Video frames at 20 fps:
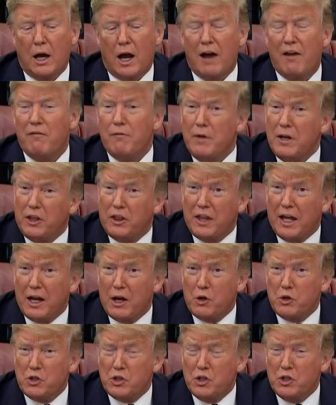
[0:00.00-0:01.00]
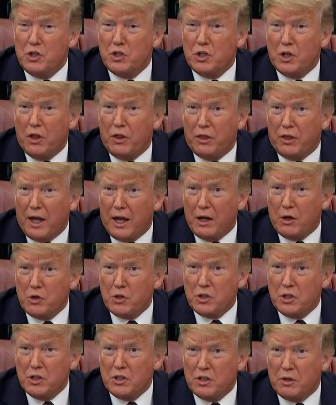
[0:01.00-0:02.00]
I meet thousands and
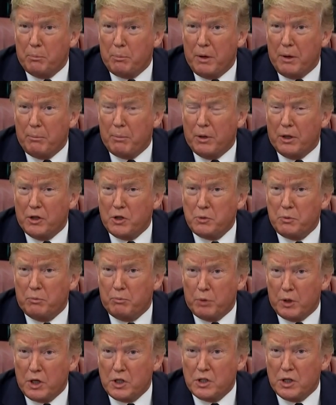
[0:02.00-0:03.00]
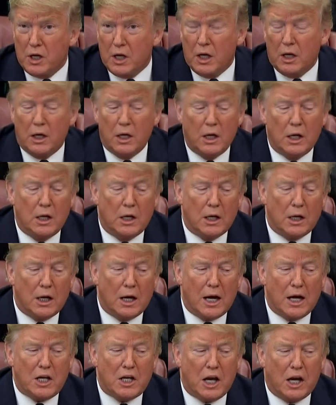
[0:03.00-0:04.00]
thousands of people as president.
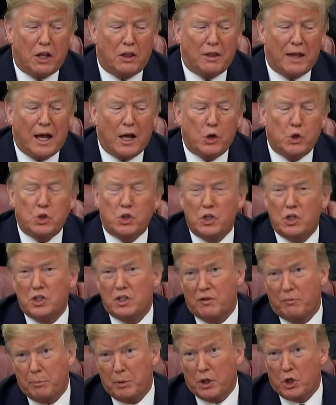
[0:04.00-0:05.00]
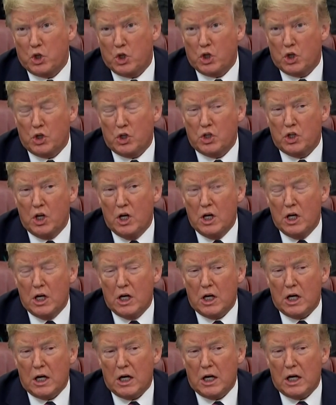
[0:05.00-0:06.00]
I take thousands of pictures.
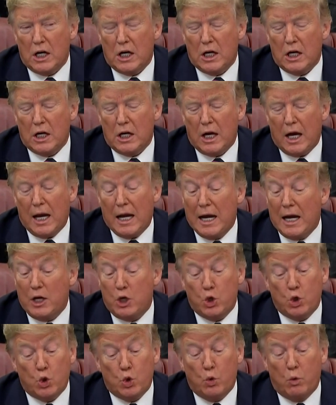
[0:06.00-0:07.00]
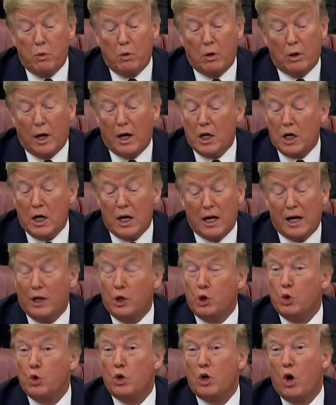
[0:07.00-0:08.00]
Uh, and I do, I, and I
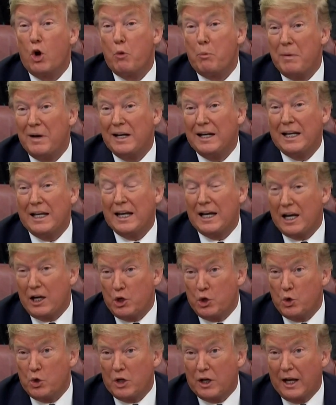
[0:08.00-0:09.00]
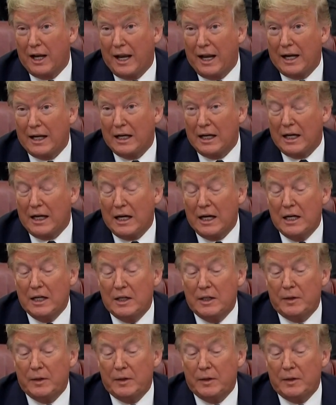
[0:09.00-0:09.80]
do it openly and I do it gladly.